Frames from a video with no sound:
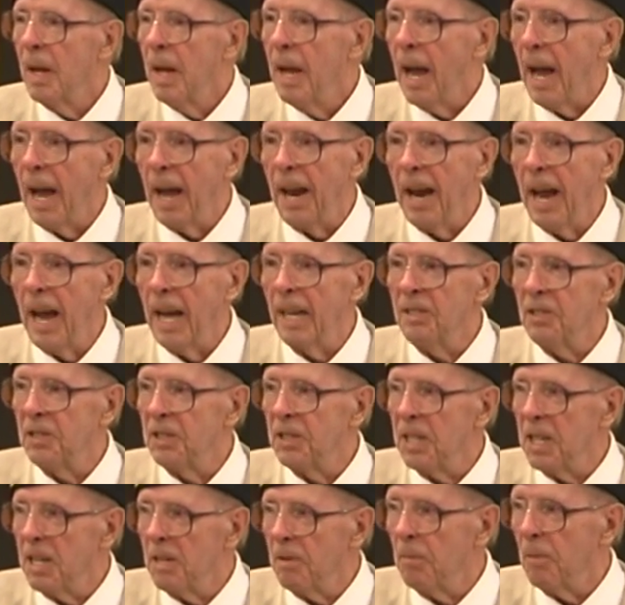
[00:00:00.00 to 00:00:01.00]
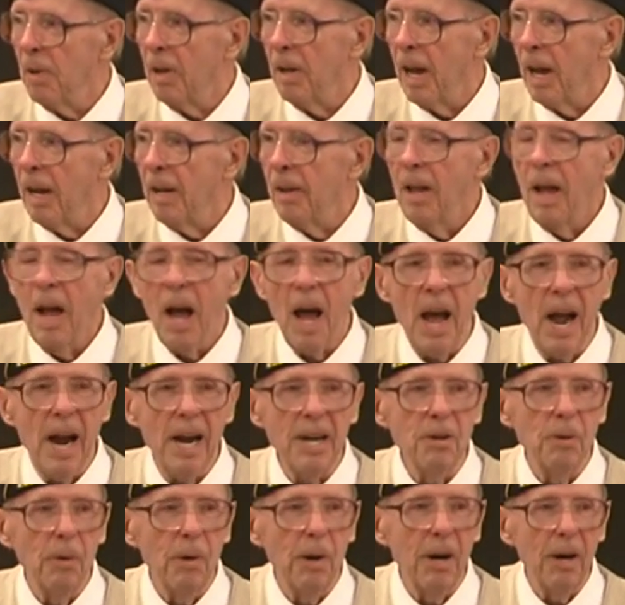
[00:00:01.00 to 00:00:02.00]
and hadn't seen
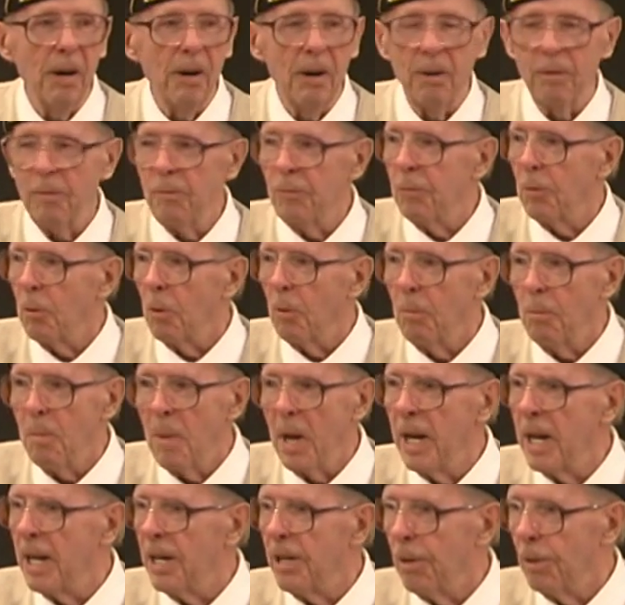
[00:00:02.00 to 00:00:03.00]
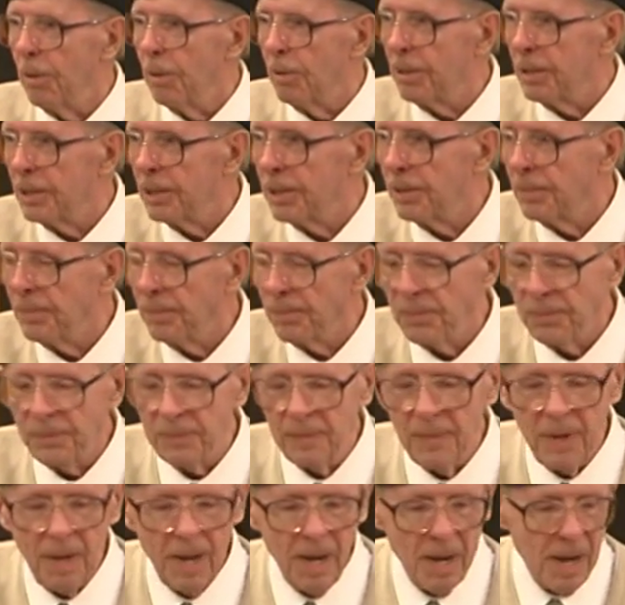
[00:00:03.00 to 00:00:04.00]
hide or hair of them for many years.
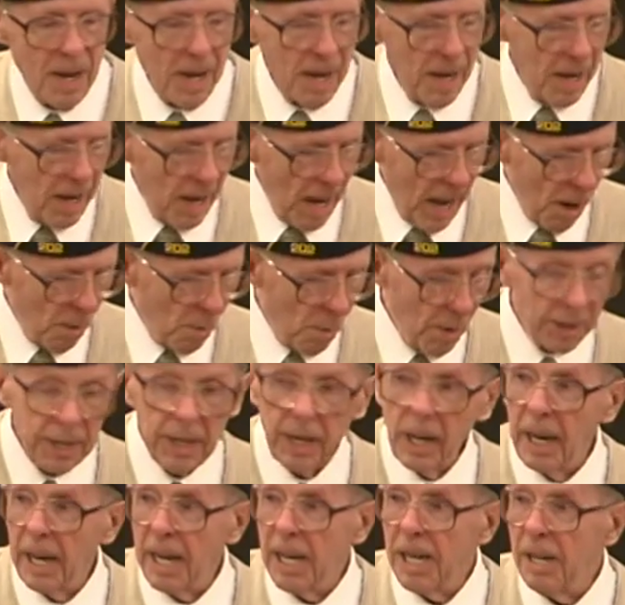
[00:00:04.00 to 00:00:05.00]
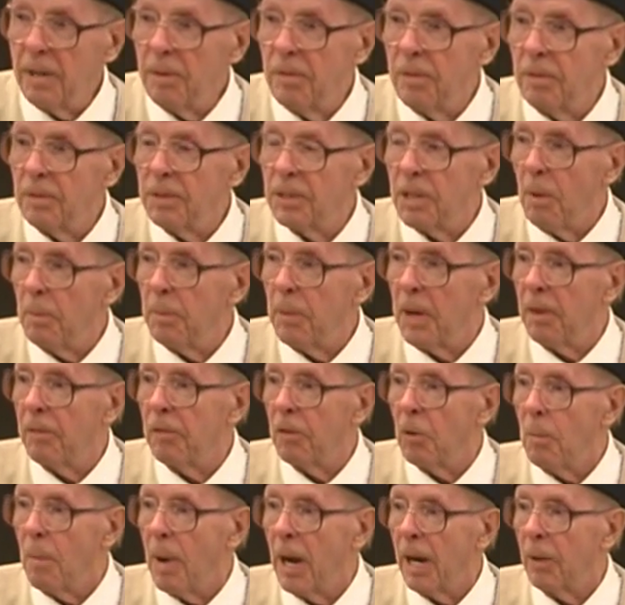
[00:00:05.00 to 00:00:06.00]
I wanted to leave something
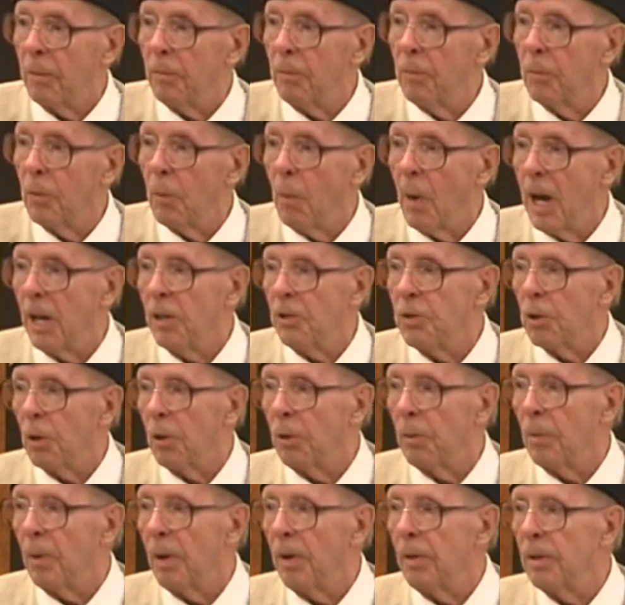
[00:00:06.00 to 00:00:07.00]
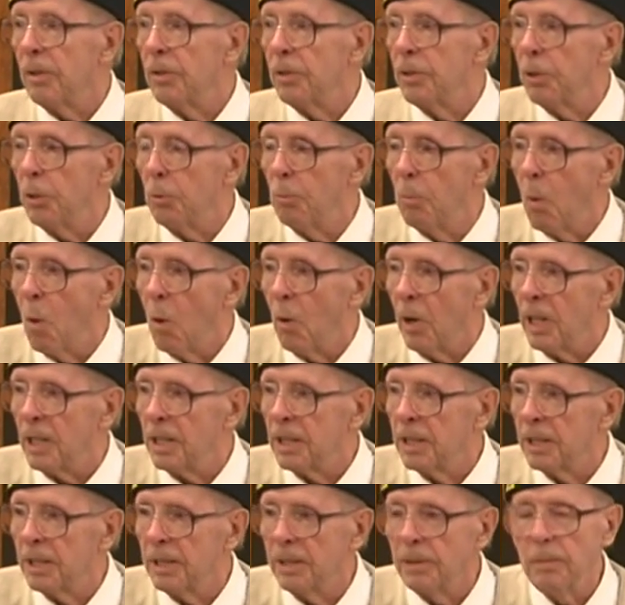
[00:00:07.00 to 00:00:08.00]
for my grandchildren, two
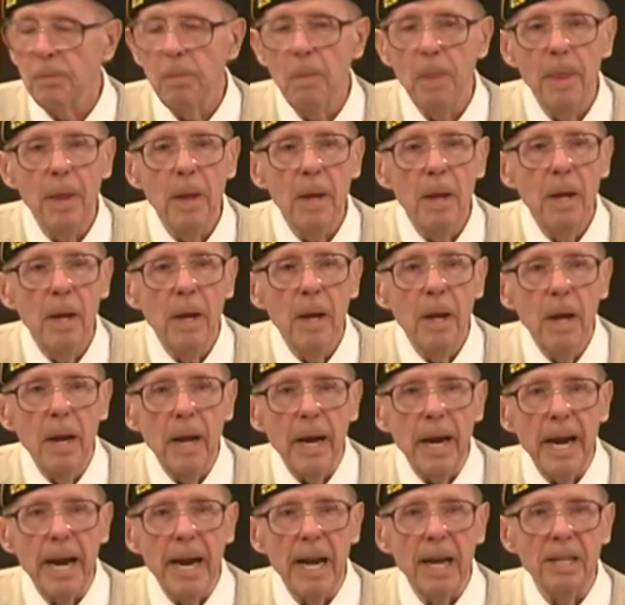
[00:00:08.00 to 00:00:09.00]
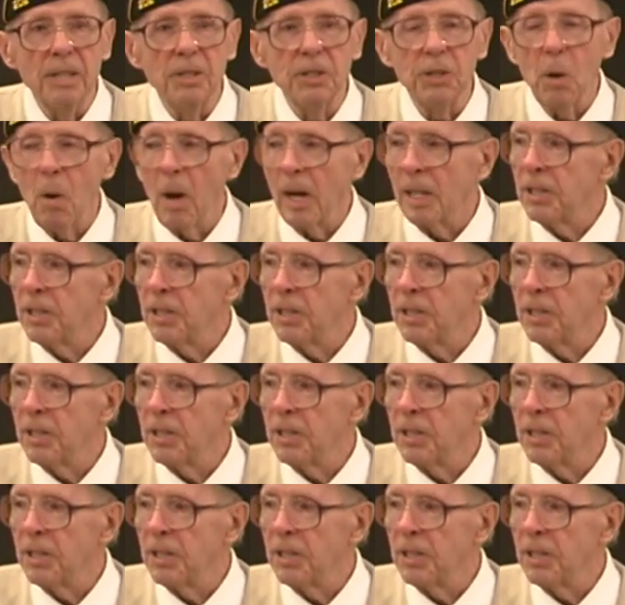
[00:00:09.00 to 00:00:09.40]
boys. And so I